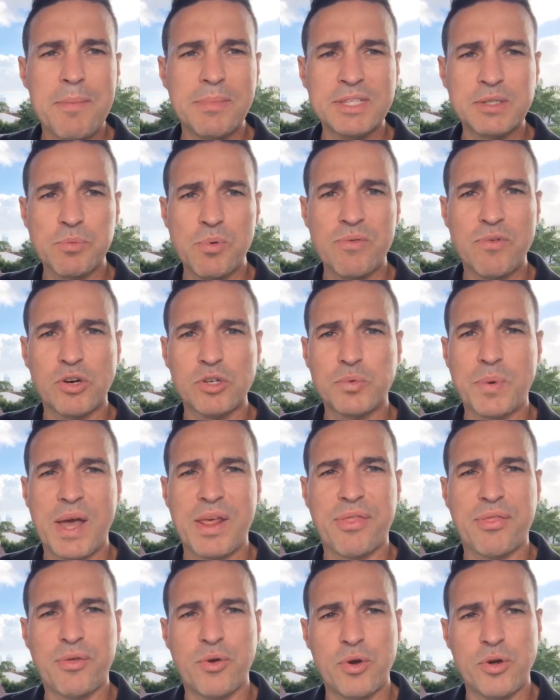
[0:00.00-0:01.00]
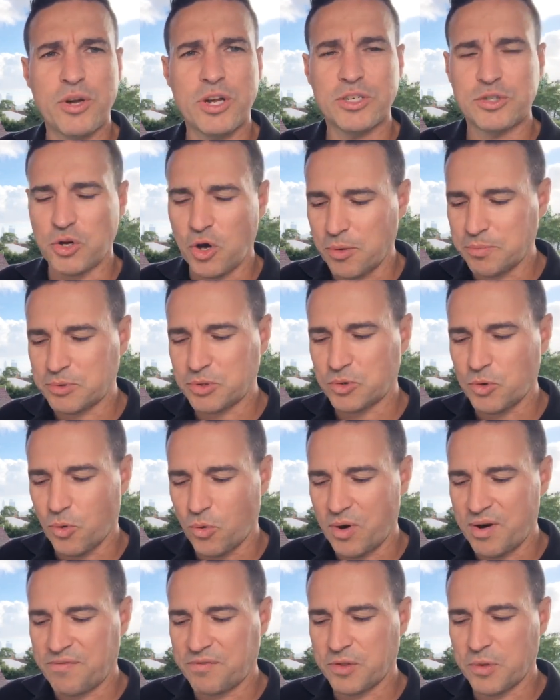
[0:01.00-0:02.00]
Let's move on to our third top
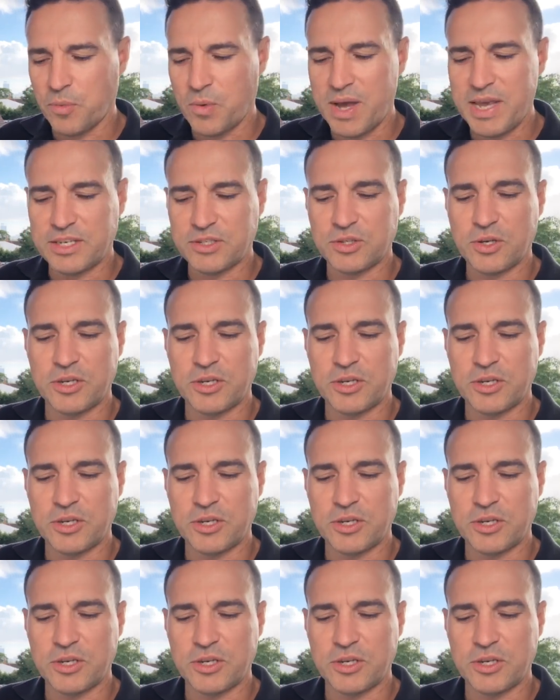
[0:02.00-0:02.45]
story for the week.